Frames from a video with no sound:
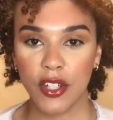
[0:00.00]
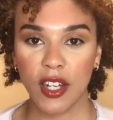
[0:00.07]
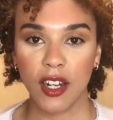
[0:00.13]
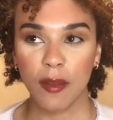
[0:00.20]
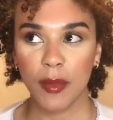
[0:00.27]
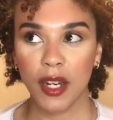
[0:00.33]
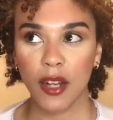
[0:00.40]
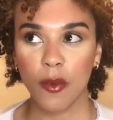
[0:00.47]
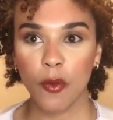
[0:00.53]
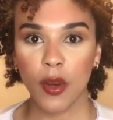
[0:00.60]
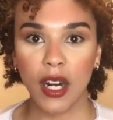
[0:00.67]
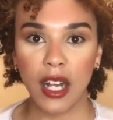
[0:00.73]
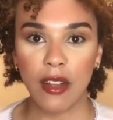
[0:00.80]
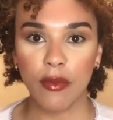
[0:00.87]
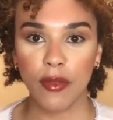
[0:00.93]
and I'll be like, what
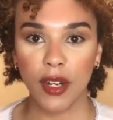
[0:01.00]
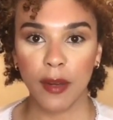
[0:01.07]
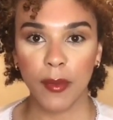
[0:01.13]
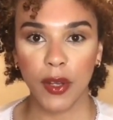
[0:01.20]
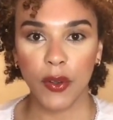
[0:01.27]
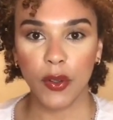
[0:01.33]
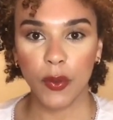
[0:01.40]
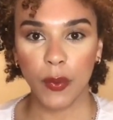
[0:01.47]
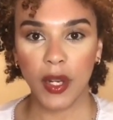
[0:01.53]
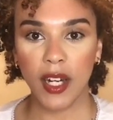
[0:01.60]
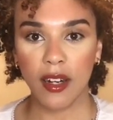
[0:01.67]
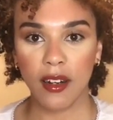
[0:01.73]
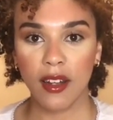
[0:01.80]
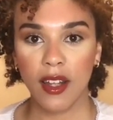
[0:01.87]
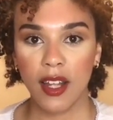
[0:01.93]
outfit am I going to wear?